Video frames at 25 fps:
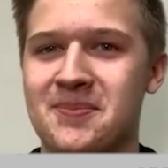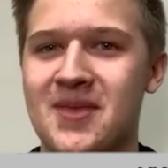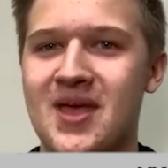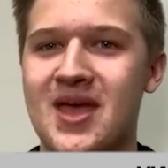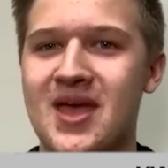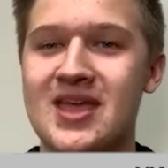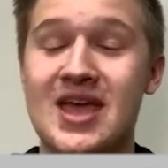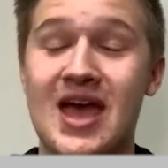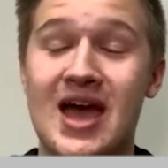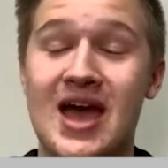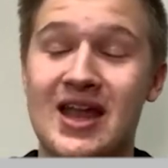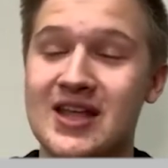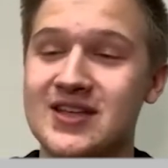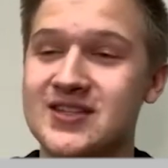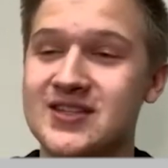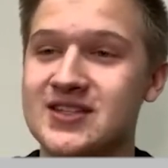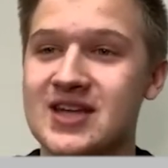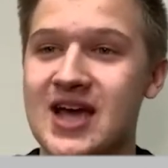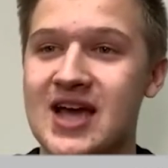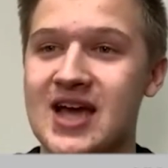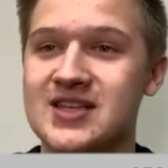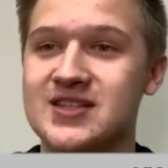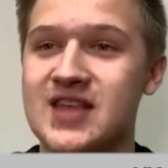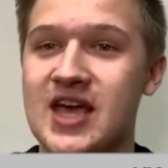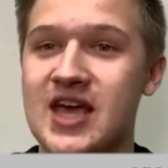Yeah, listen,
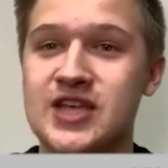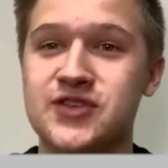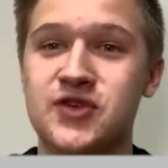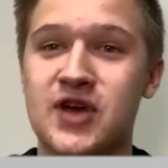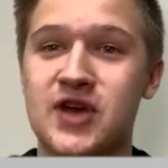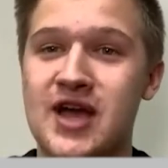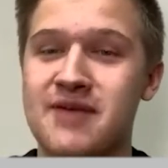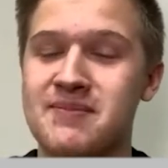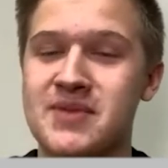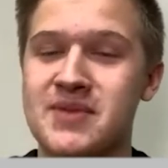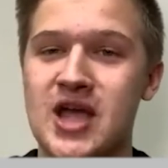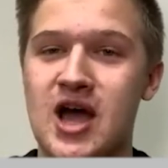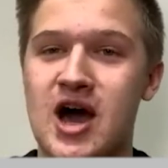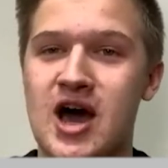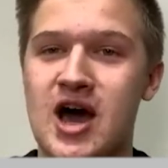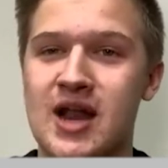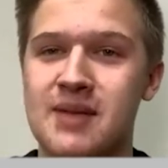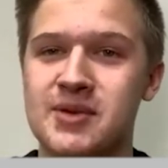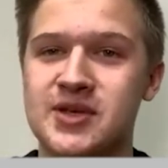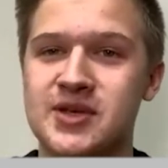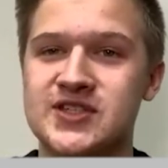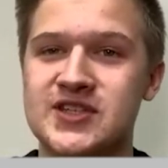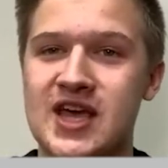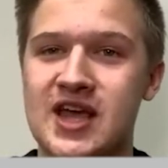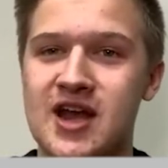guys, thanks for having me on. I'm
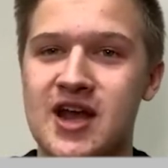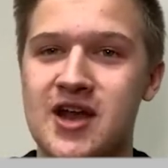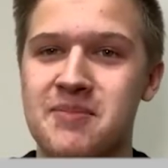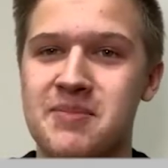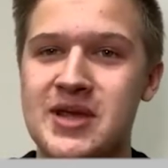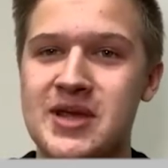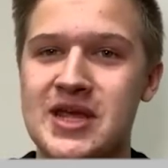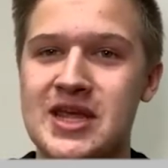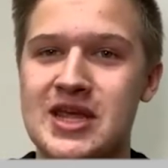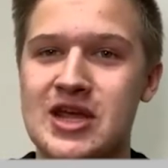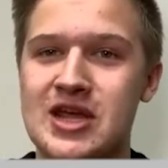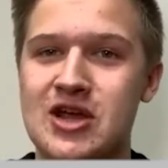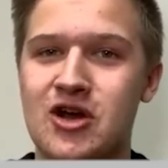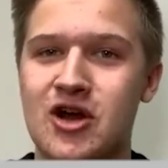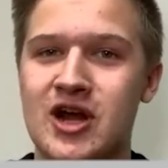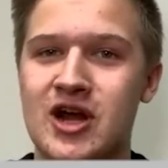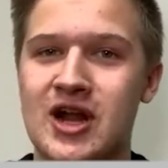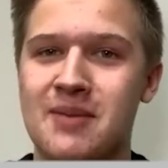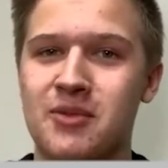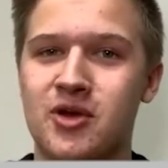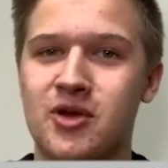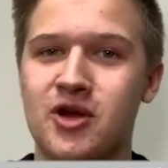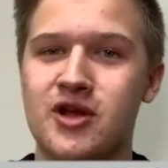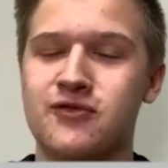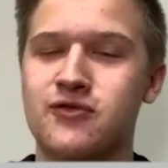excited to be here, and
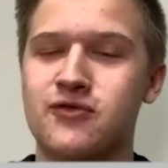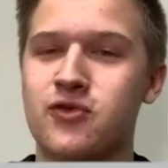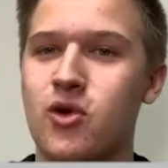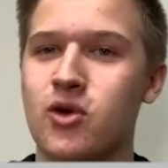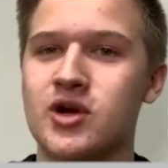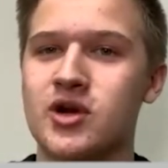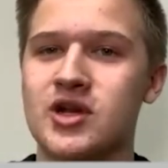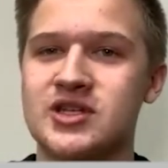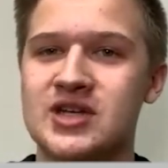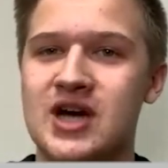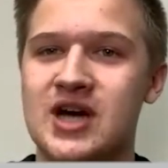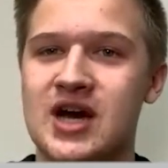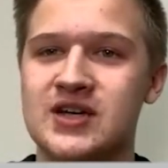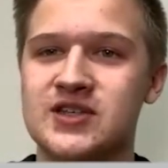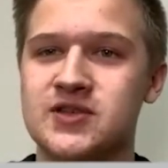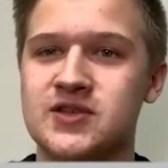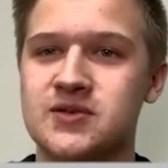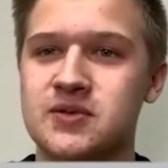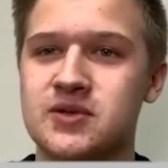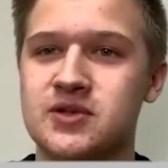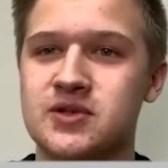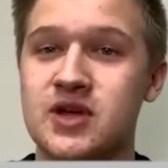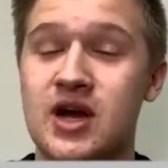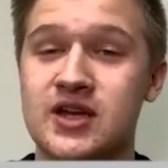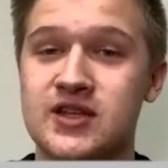I'm looking forward to
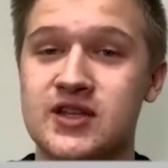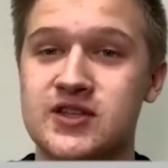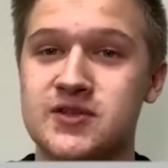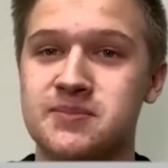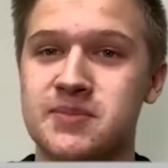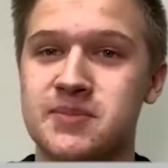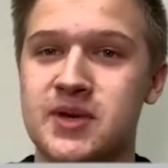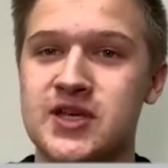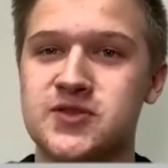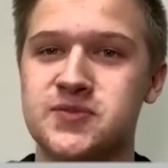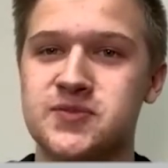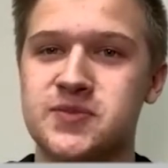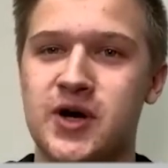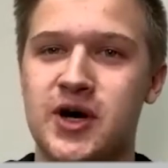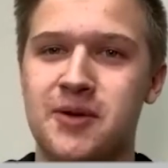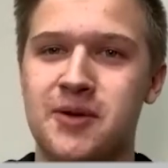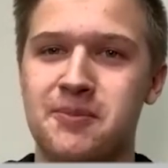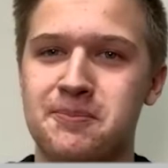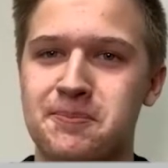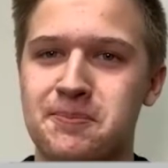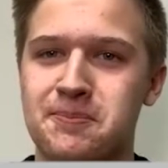talking some baseball.